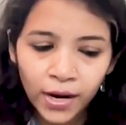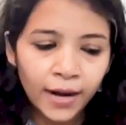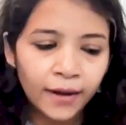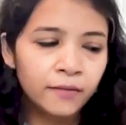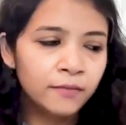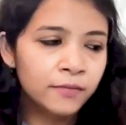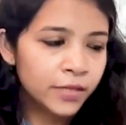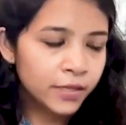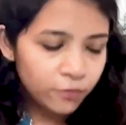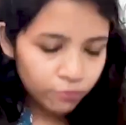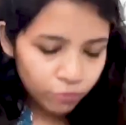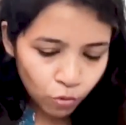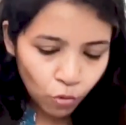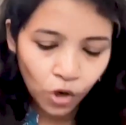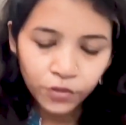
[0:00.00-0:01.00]
and say
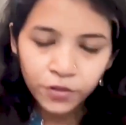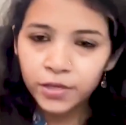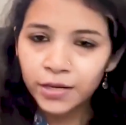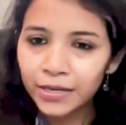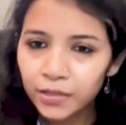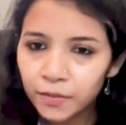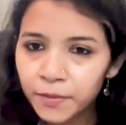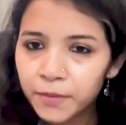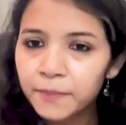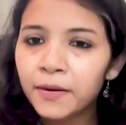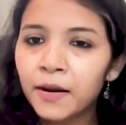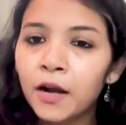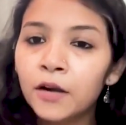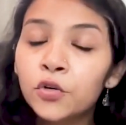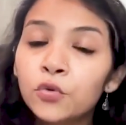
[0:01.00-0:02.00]
2 or 3 other people
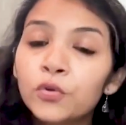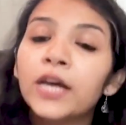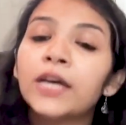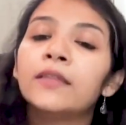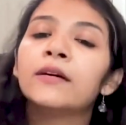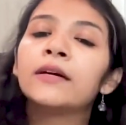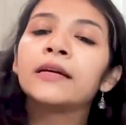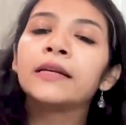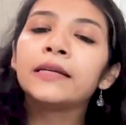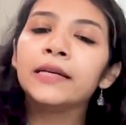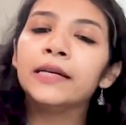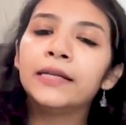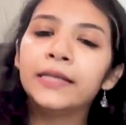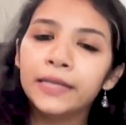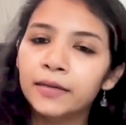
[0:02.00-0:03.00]
are together
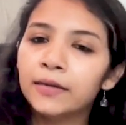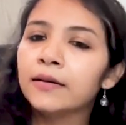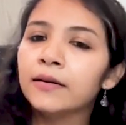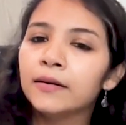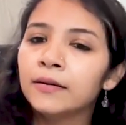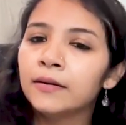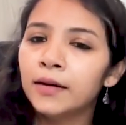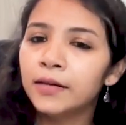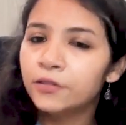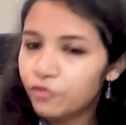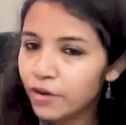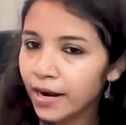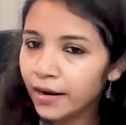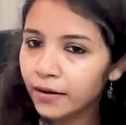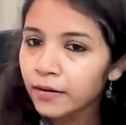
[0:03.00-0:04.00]
creating a
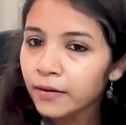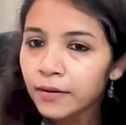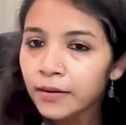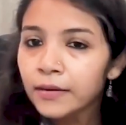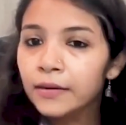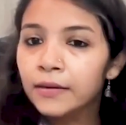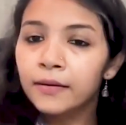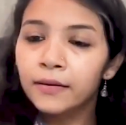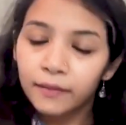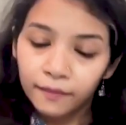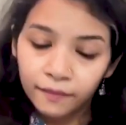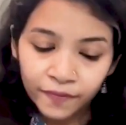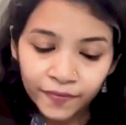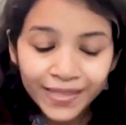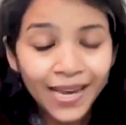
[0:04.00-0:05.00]
track.
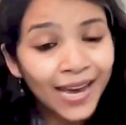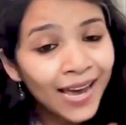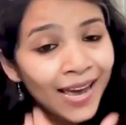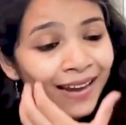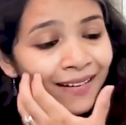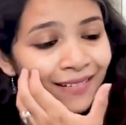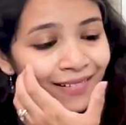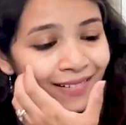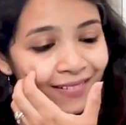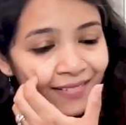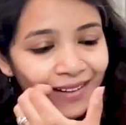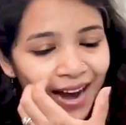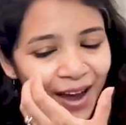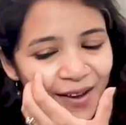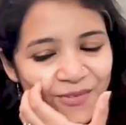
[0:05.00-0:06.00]
There,
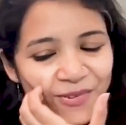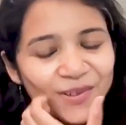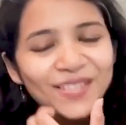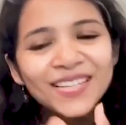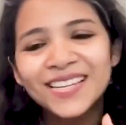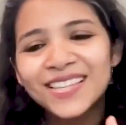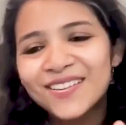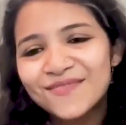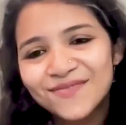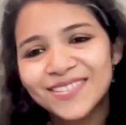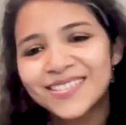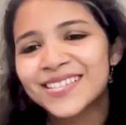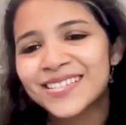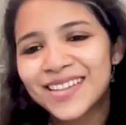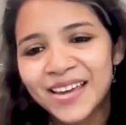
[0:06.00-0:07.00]
I would say the
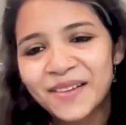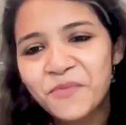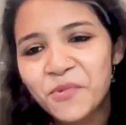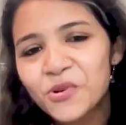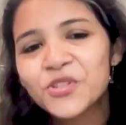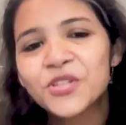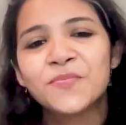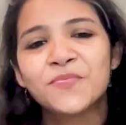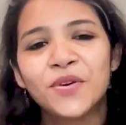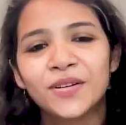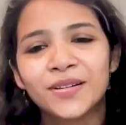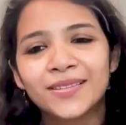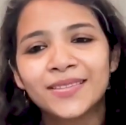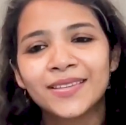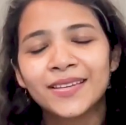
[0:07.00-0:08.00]
first and most
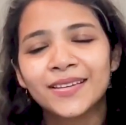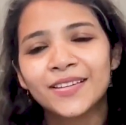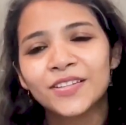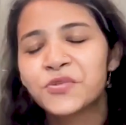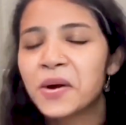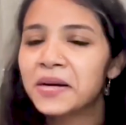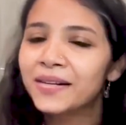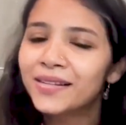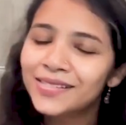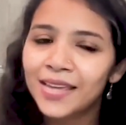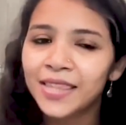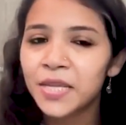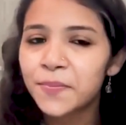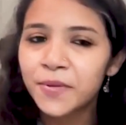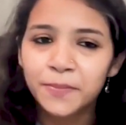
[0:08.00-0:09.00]
important thing is to
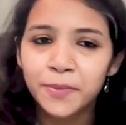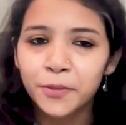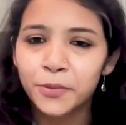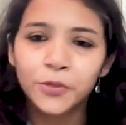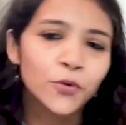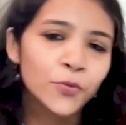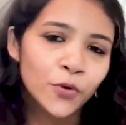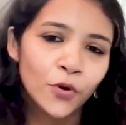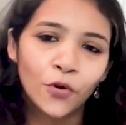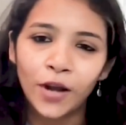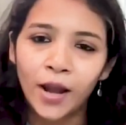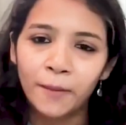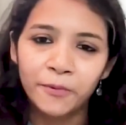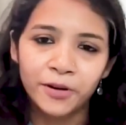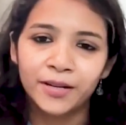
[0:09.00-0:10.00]
understand the people with whom you're
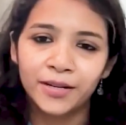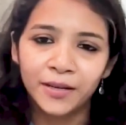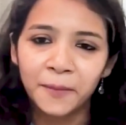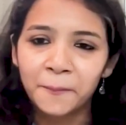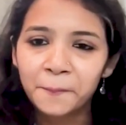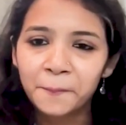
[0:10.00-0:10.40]
collaborating.